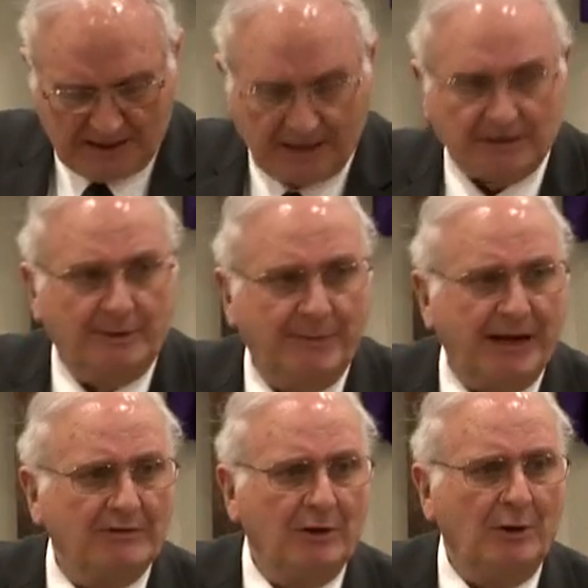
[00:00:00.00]
tell them
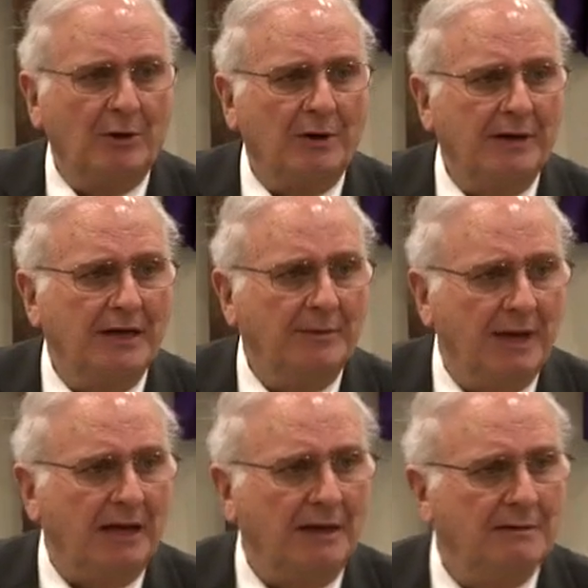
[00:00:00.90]
about the Lord.
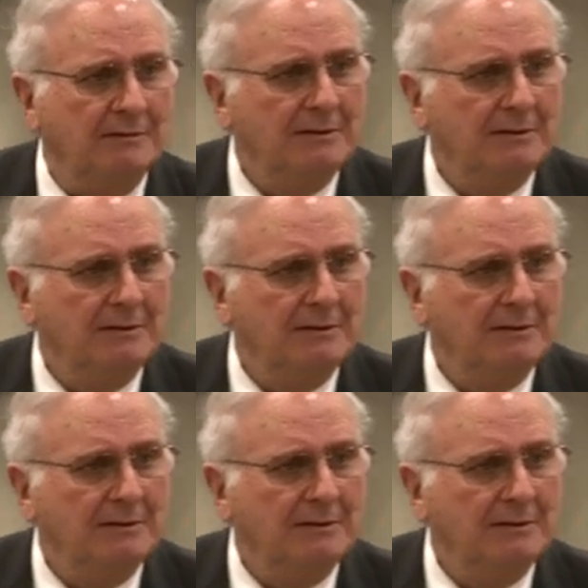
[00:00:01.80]
Amen.